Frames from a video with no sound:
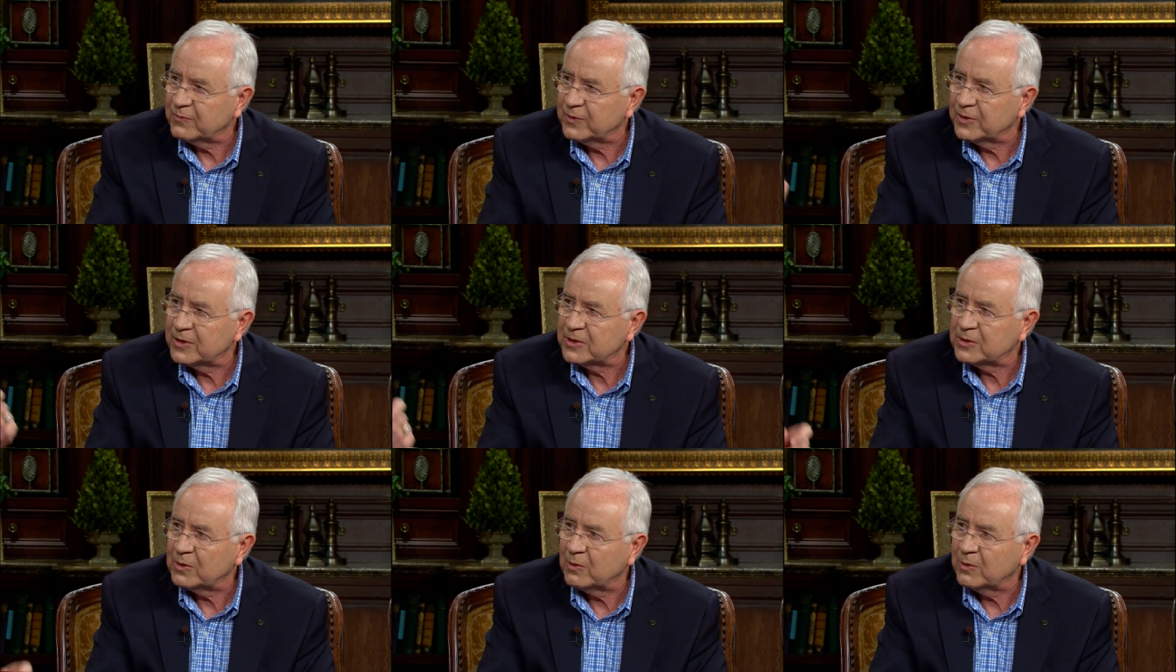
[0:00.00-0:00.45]
for
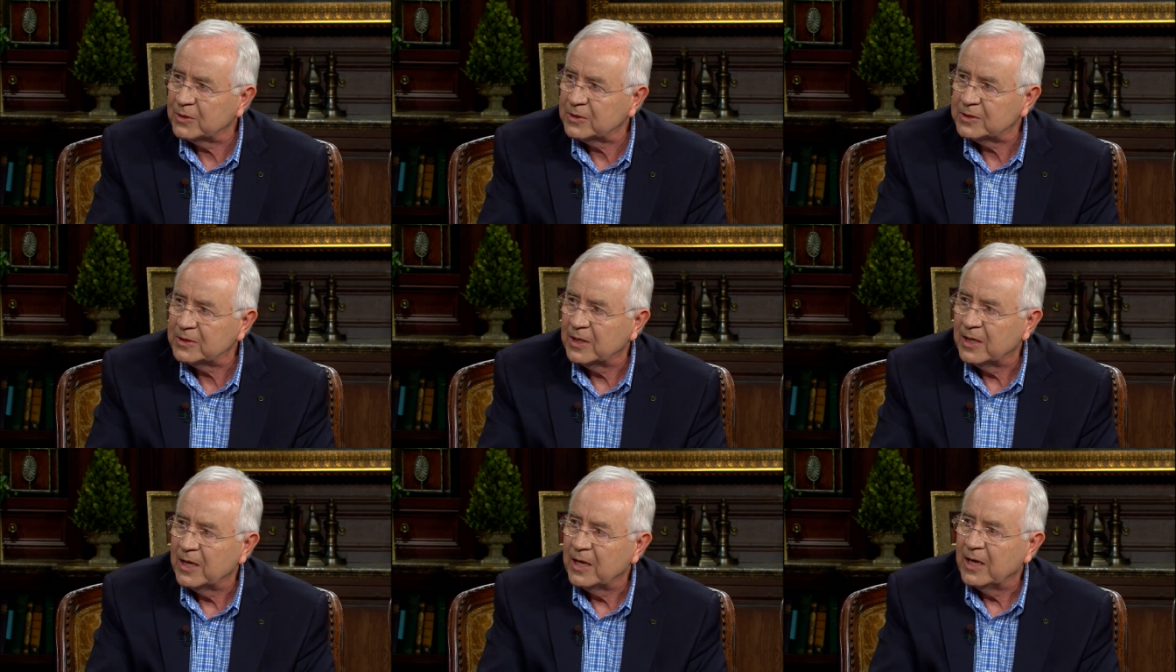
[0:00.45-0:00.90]
this
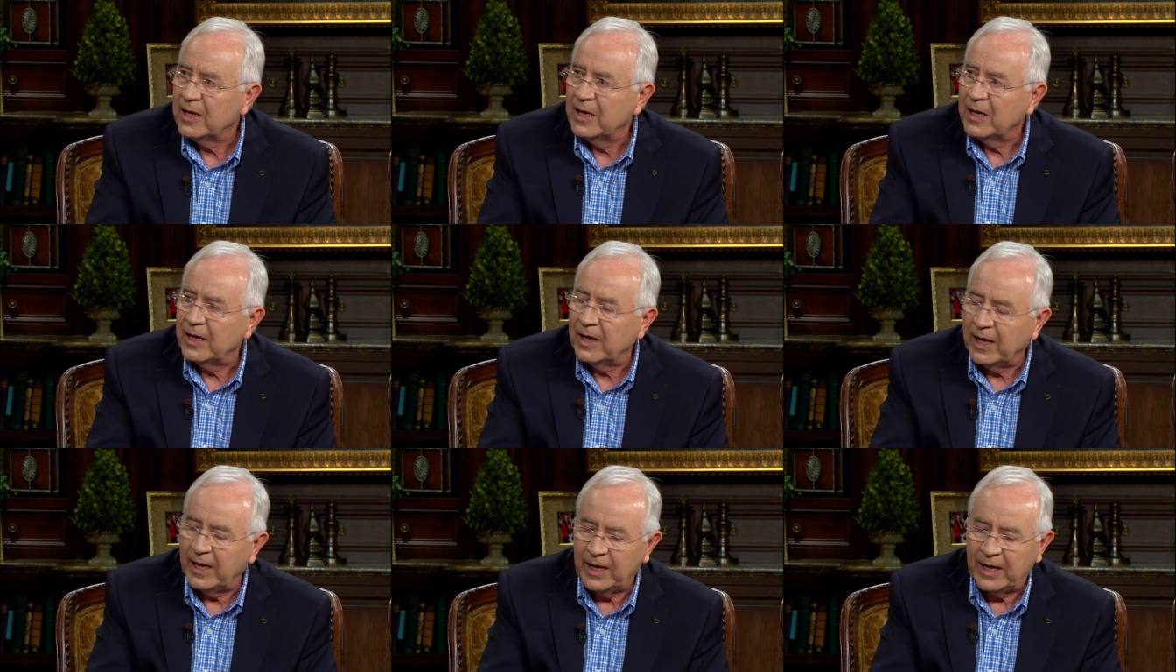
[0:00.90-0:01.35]
course
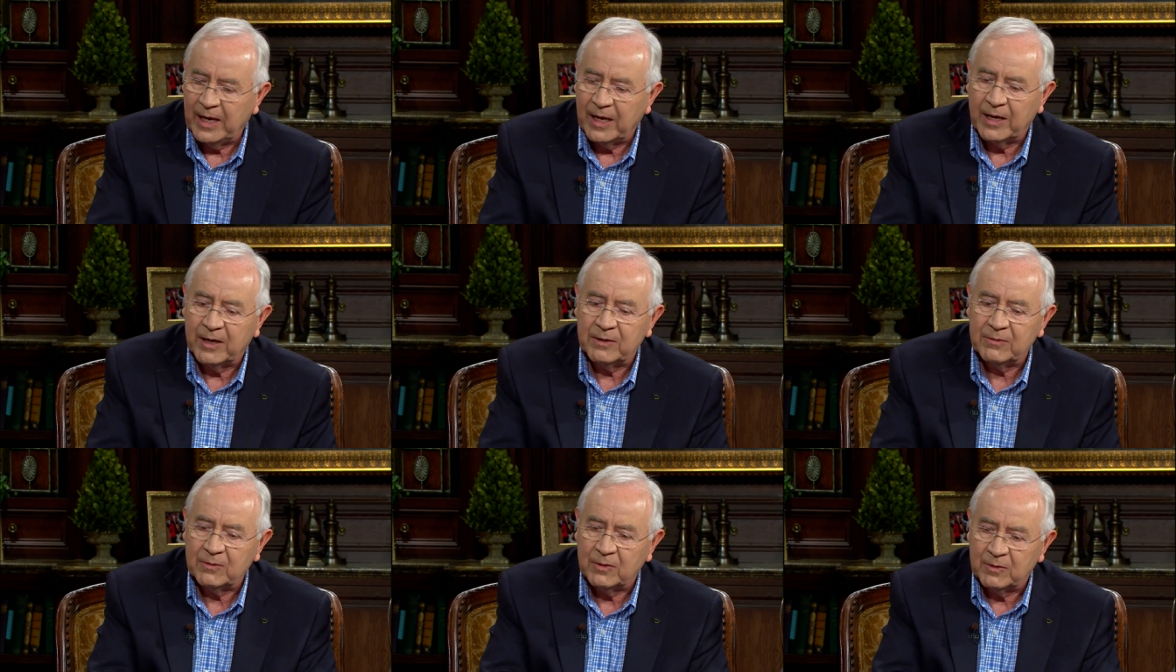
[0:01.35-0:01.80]

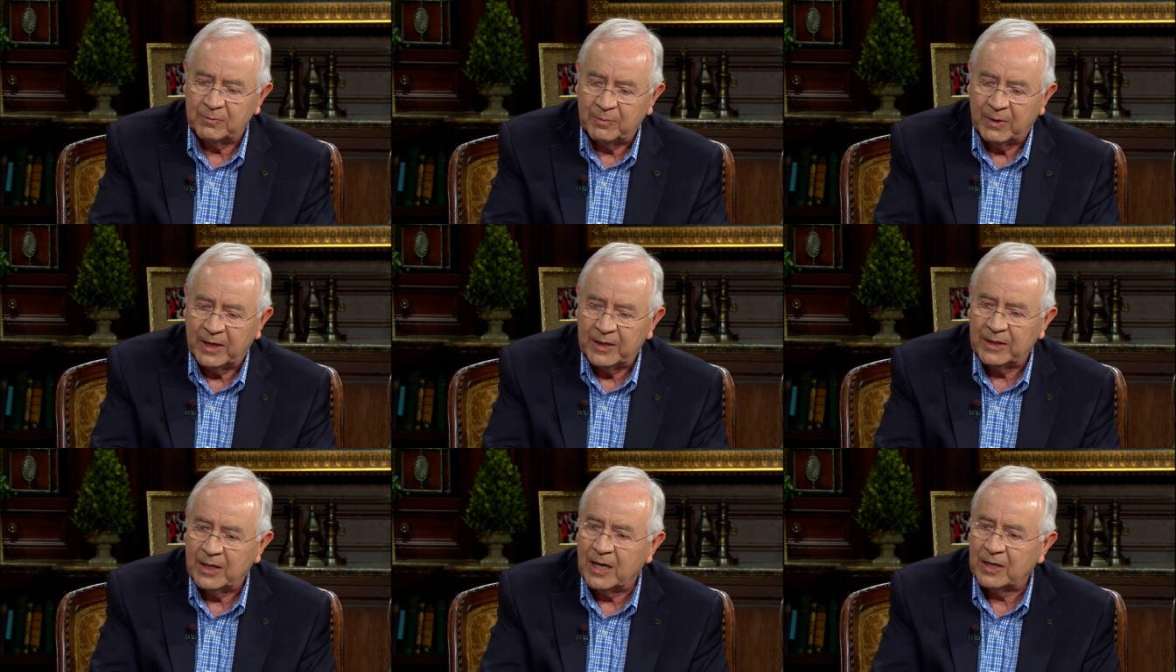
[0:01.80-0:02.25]
and
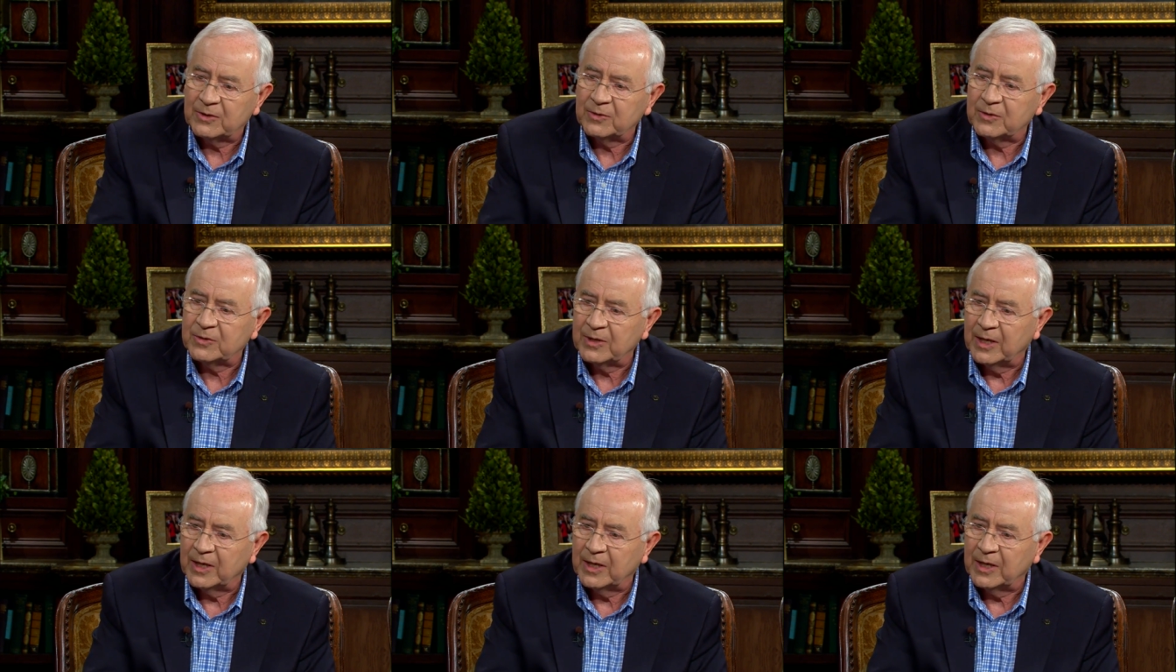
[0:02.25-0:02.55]
by Dr.